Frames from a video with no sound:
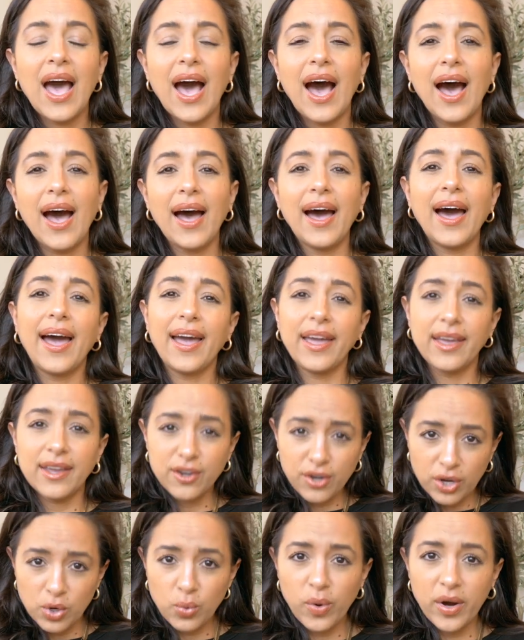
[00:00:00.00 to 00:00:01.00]
Uh, I
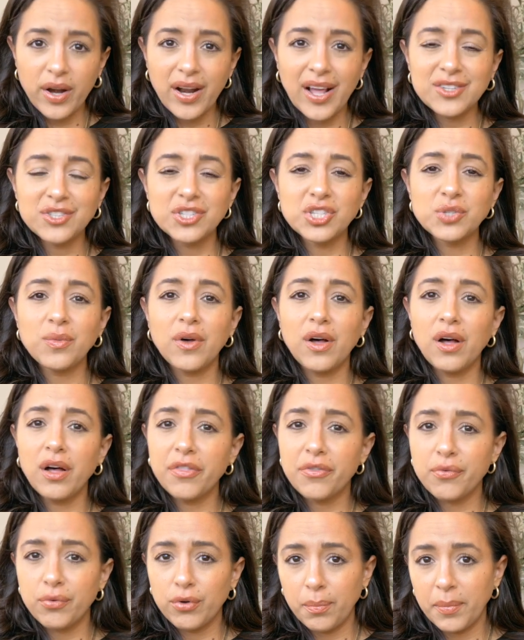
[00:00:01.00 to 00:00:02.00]
could wear an extra
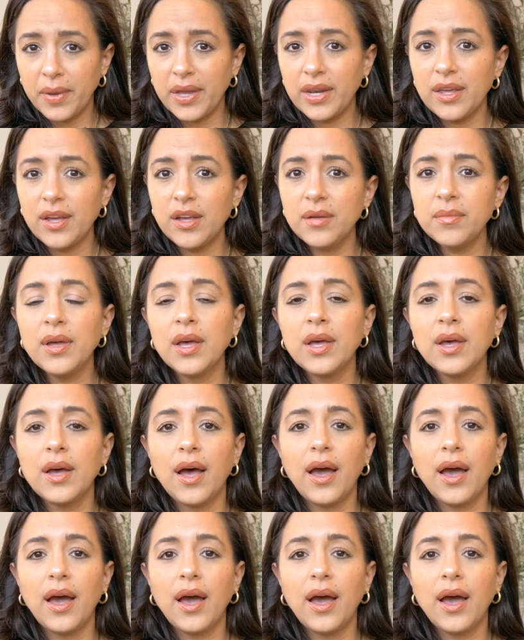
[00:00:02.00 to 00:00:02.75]
small through a medium.